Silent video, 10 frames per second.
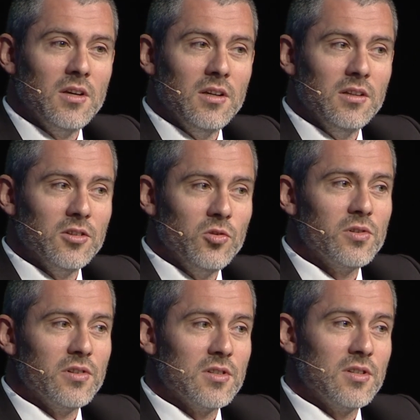In the
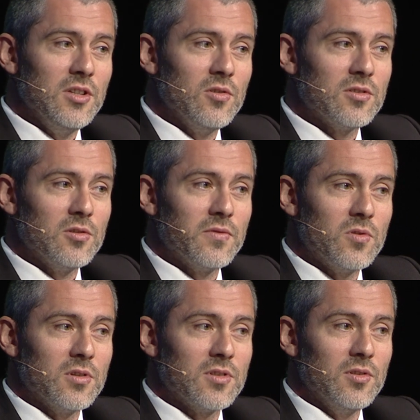nuclear industry, of
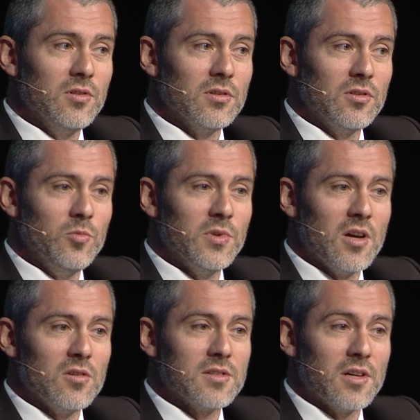course, human
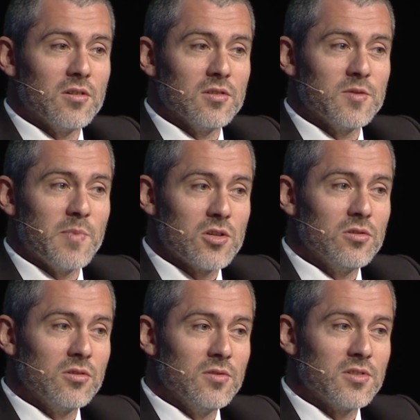errors are a
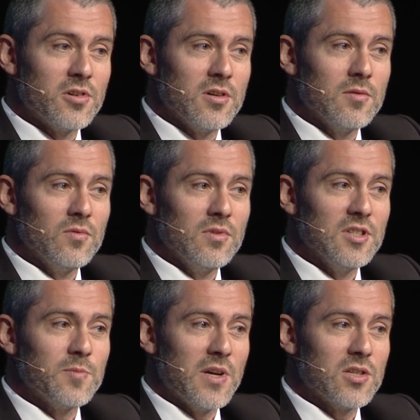special concern,
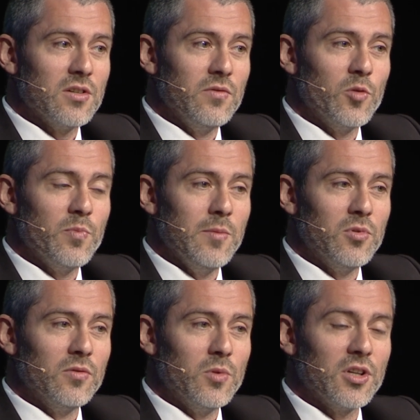especially for
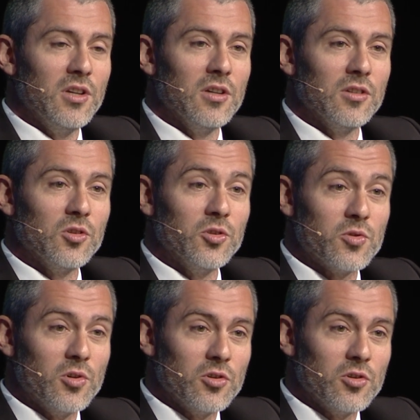people working in control